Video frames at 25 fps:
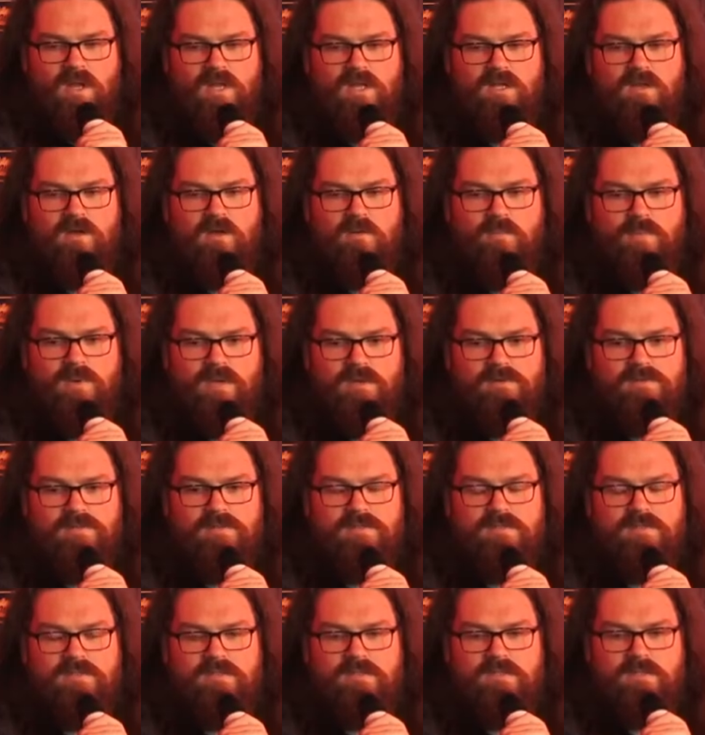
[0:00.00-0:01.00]
ago
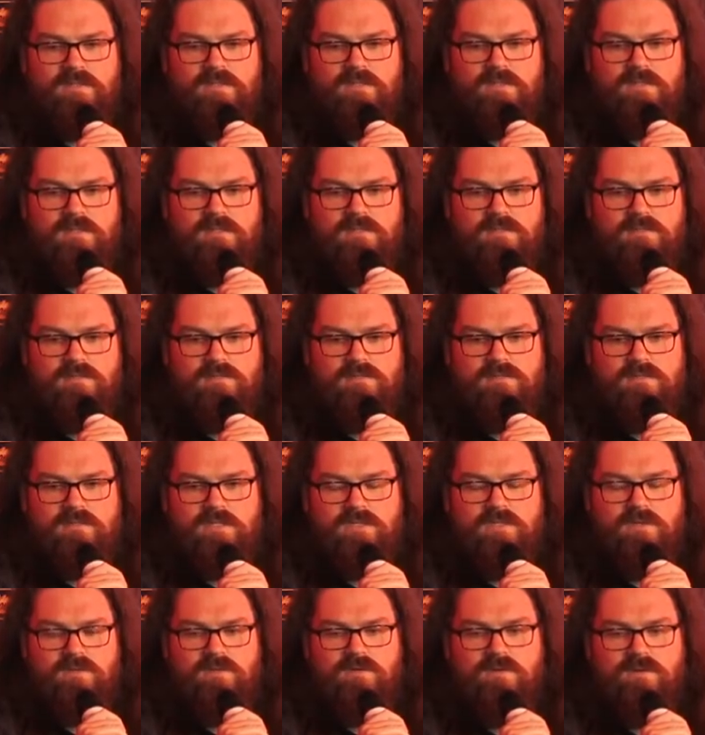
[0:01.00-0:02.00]
about
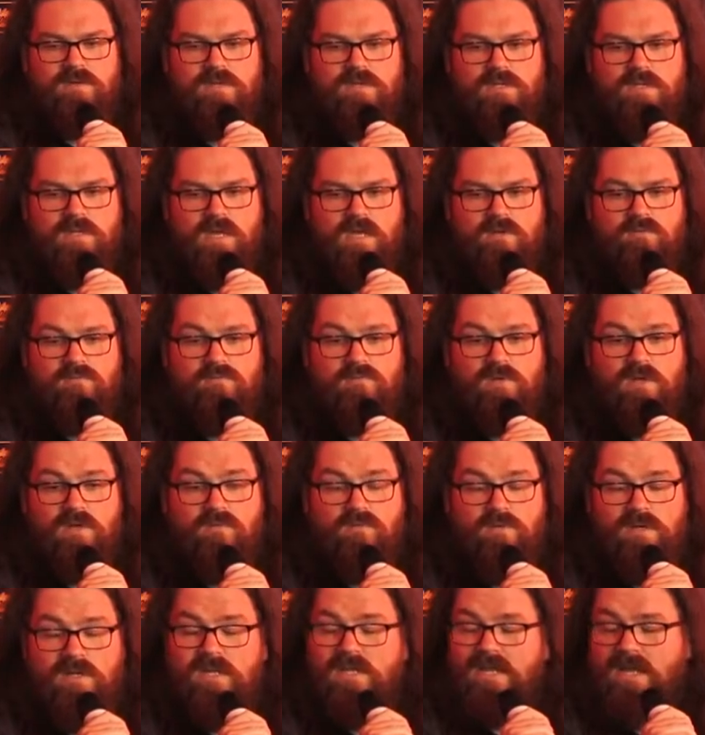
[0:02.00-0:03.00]
the touring, and
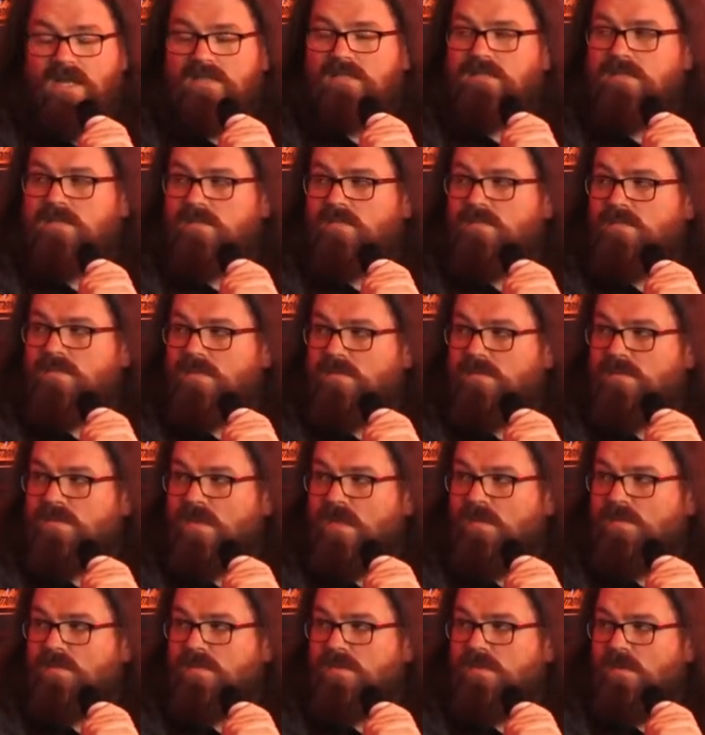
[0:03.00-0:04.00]
it really gets to them sometimes.